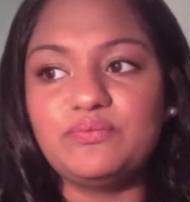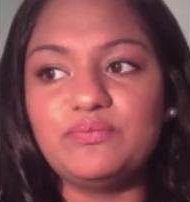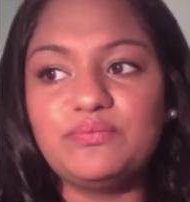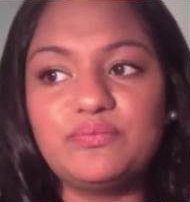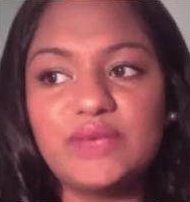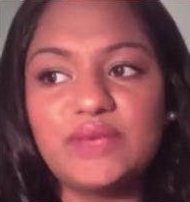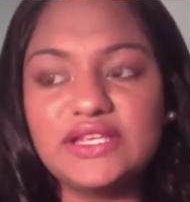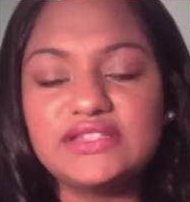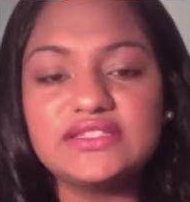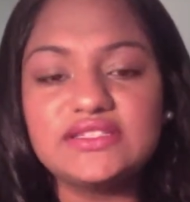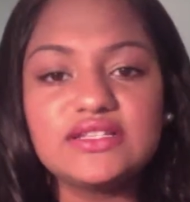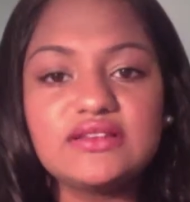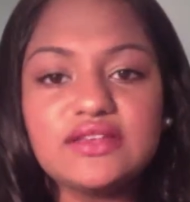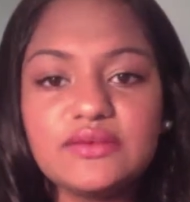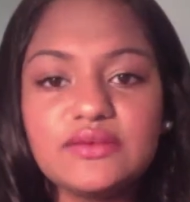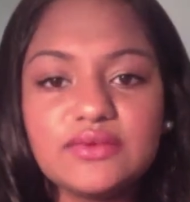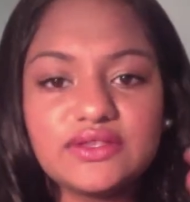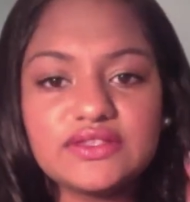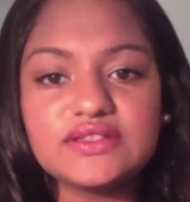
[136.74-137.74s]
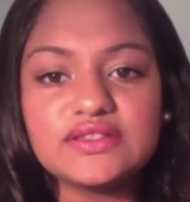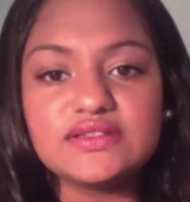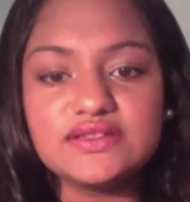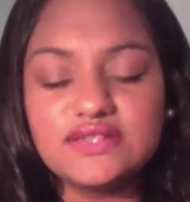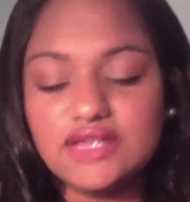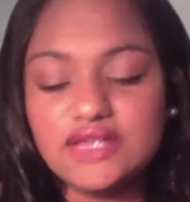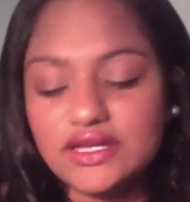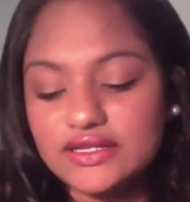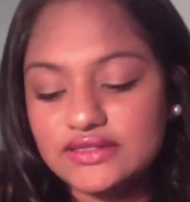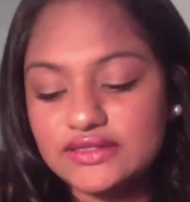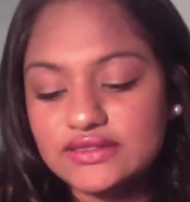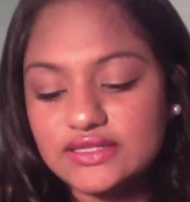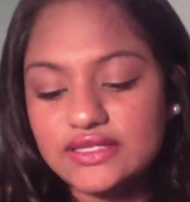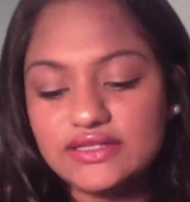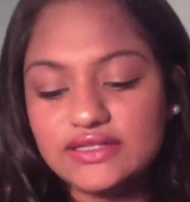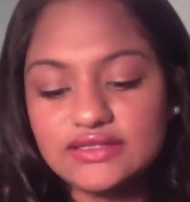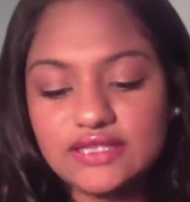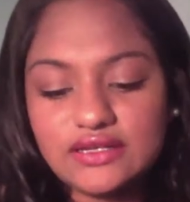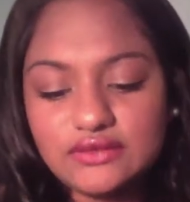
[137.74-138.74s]
basically what this does
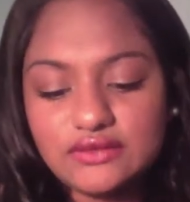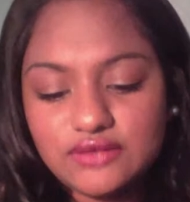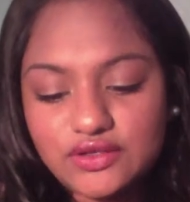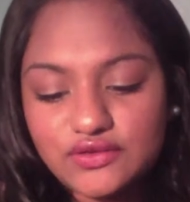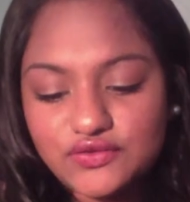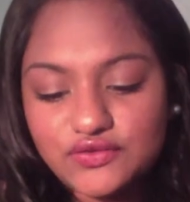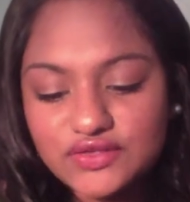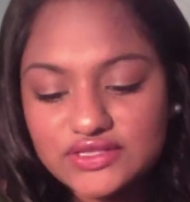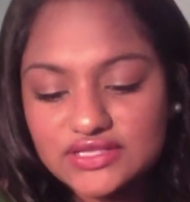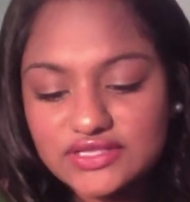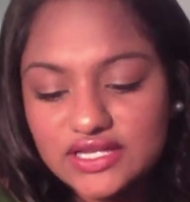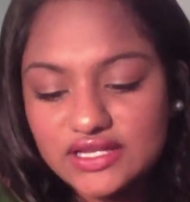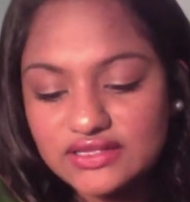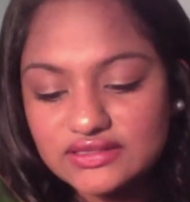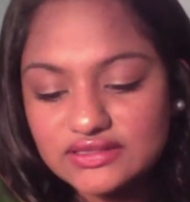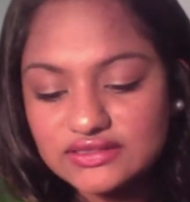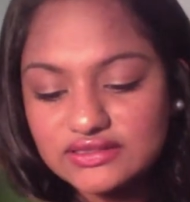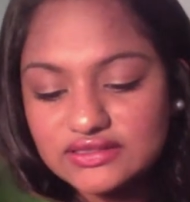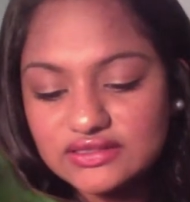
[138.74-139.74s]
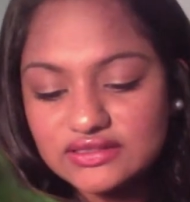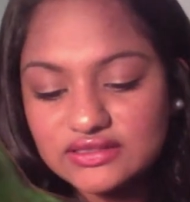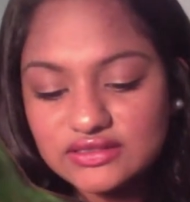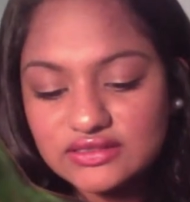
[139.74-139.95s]
is, I don't know if it says